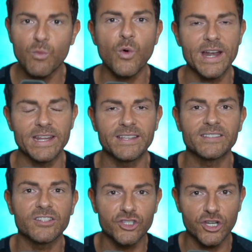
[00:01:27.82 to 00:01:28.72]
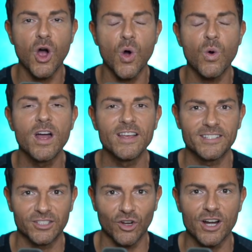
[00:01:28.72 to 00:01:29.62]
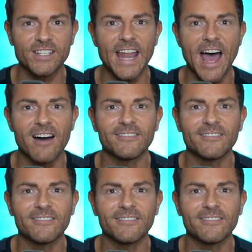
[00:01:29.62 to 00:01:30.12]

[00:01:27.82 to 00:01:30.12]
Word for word: ready, because the show starts now.